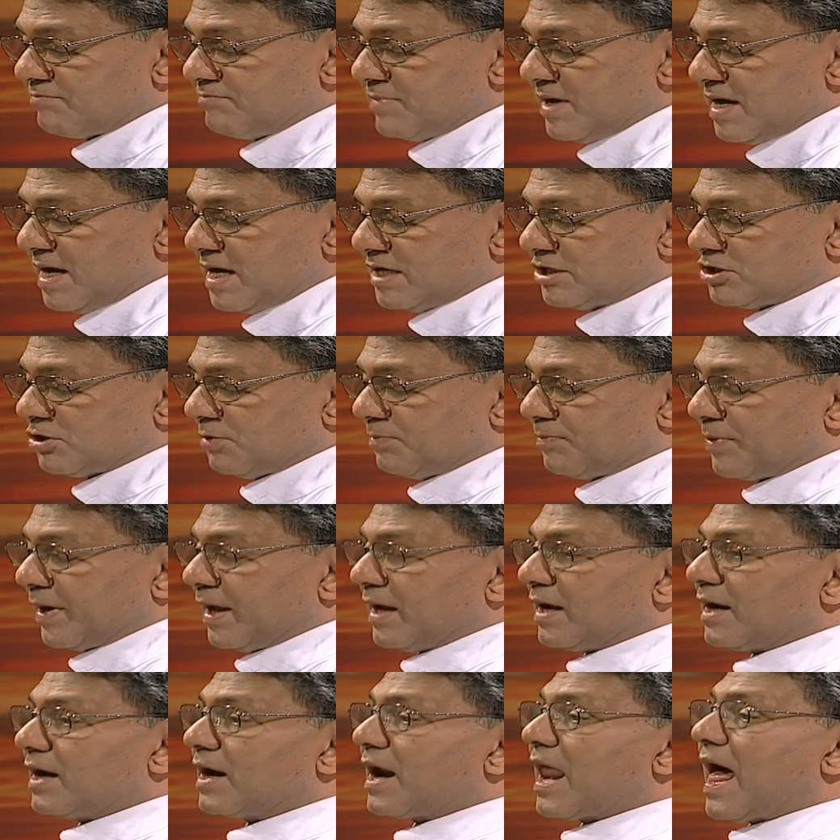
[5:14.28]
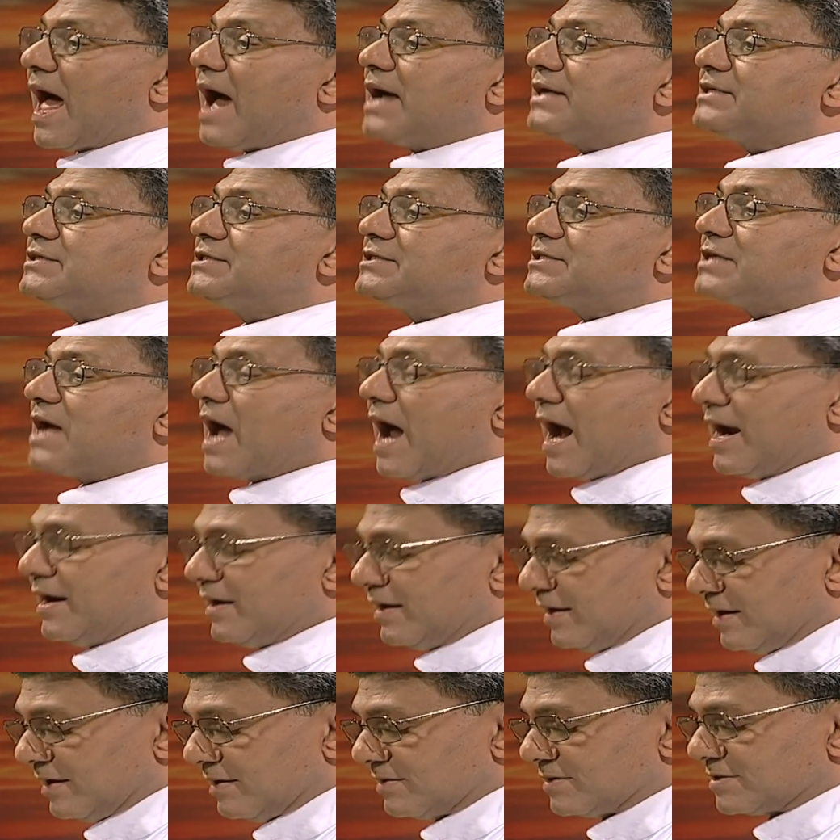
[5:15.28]
me to bring glad
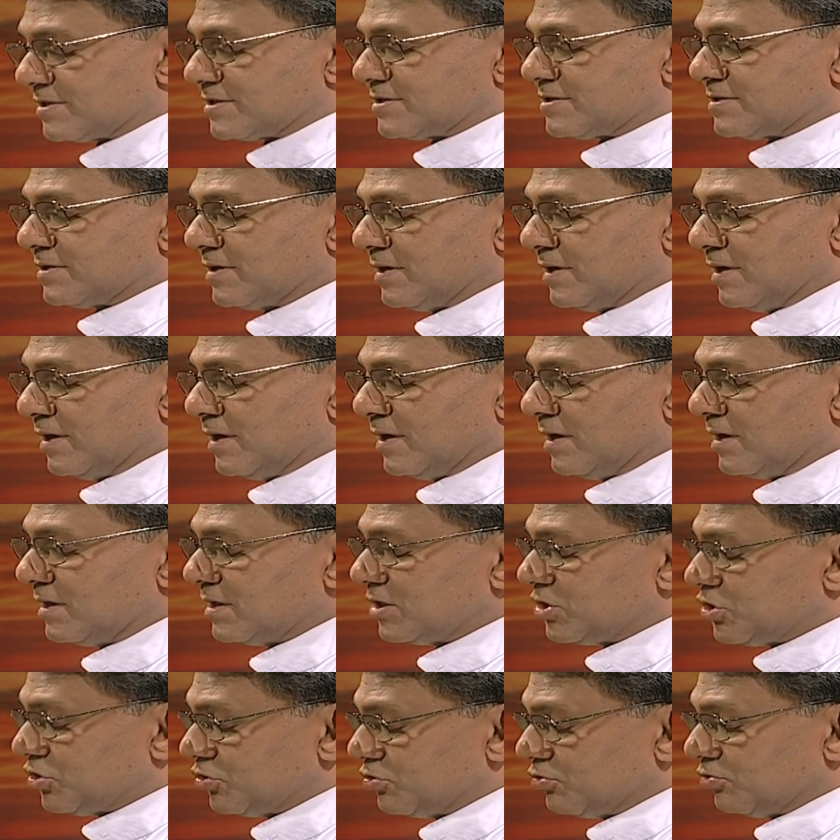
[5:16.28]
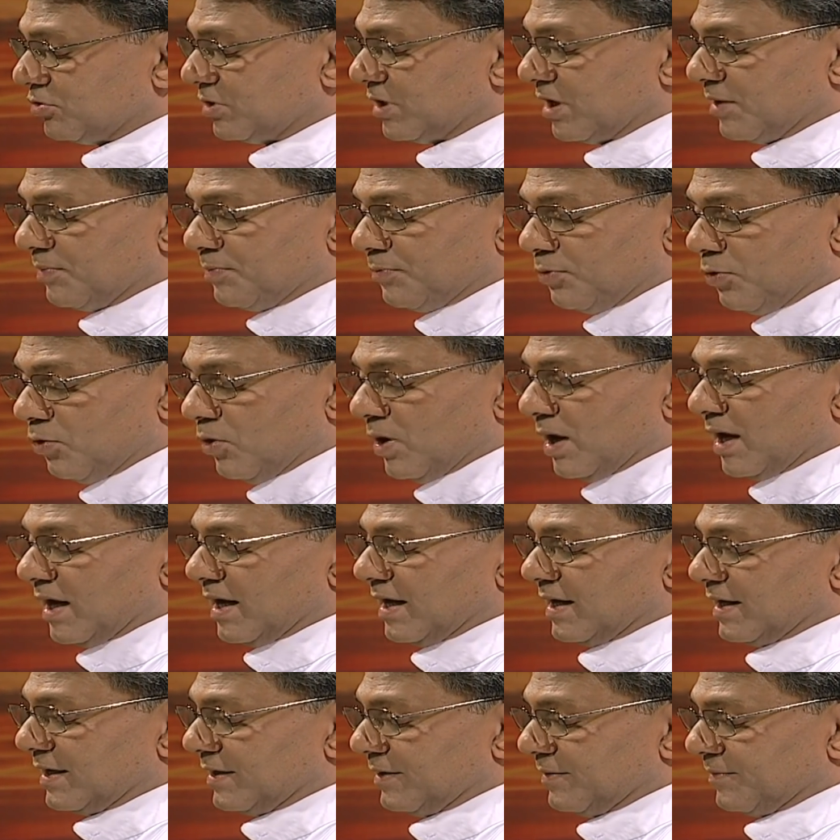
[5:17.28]
tidings to the
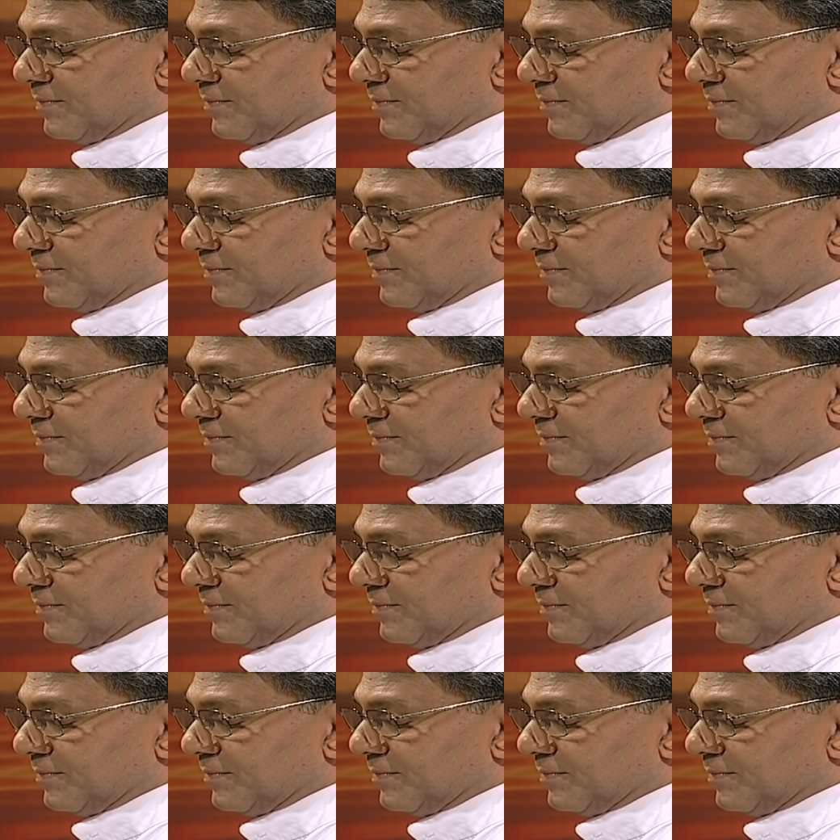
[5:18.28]
poor.